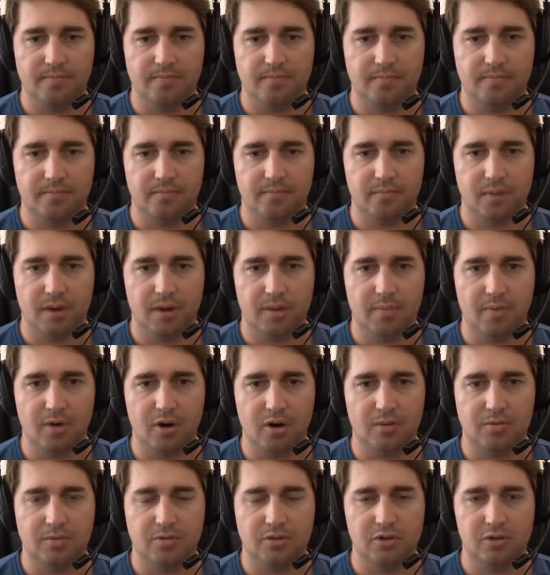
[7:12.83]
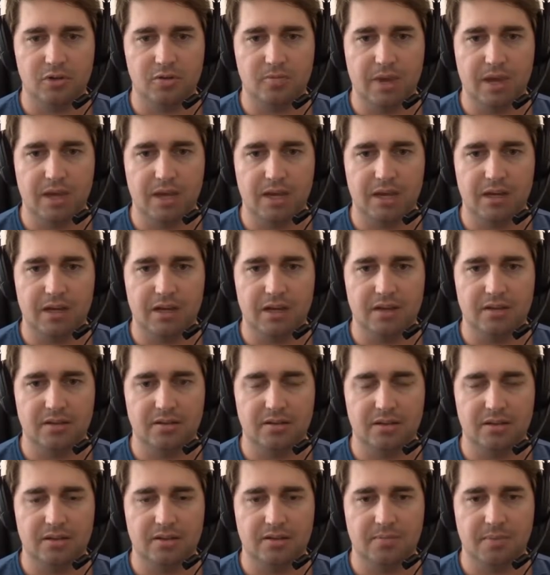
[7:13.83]
My barbs do make it into
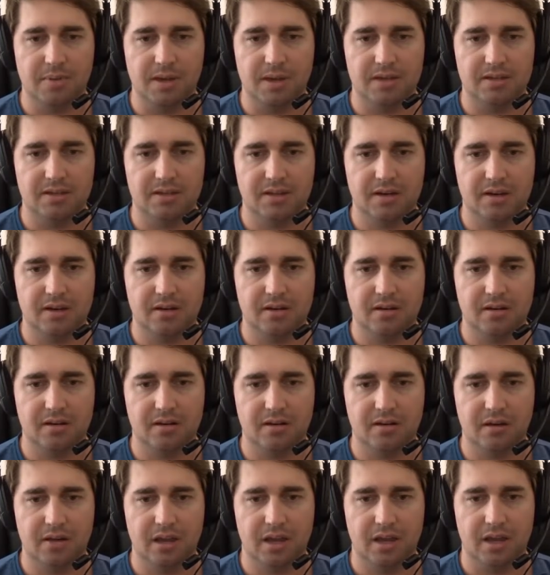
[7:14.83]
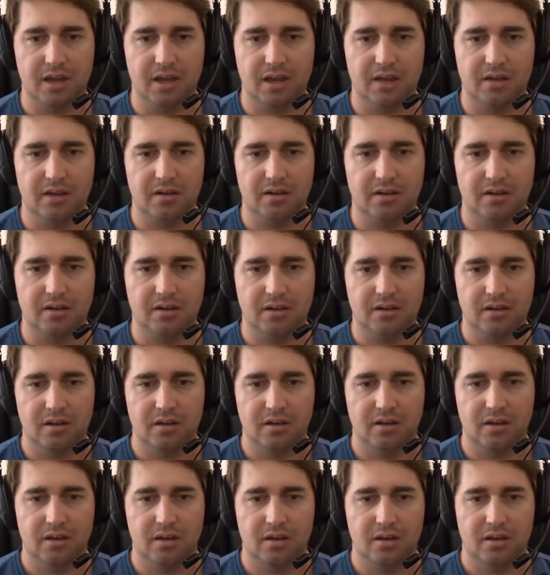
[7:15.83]
this base here, and
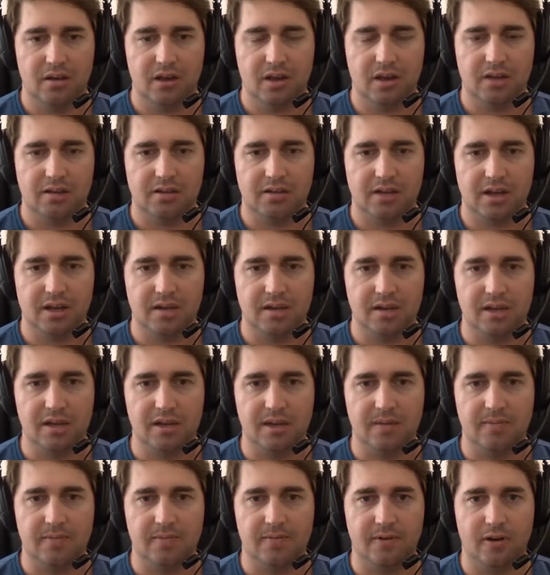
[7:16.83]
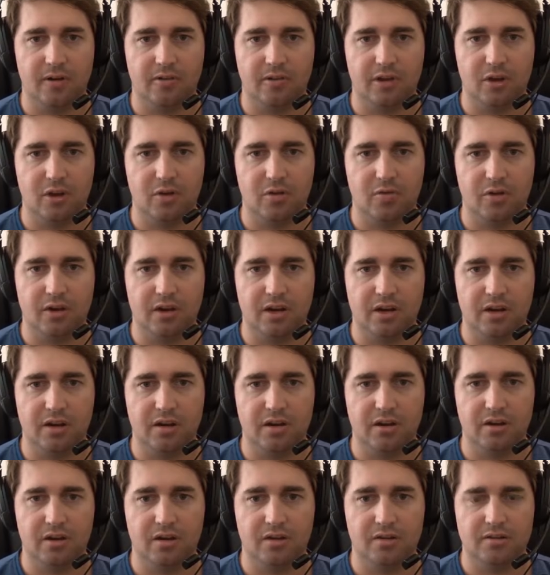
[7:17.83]
I decided to keep funneling over
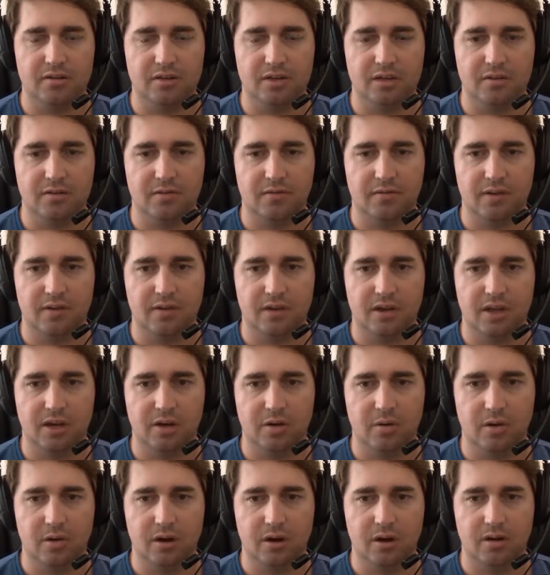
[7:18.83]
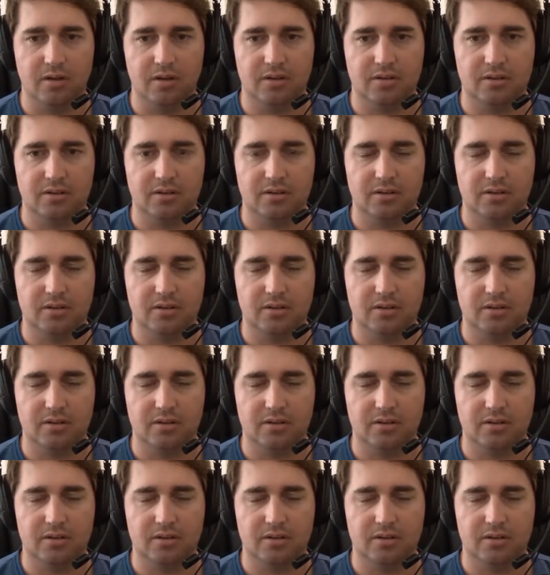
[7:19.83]
here instead of anywhere else.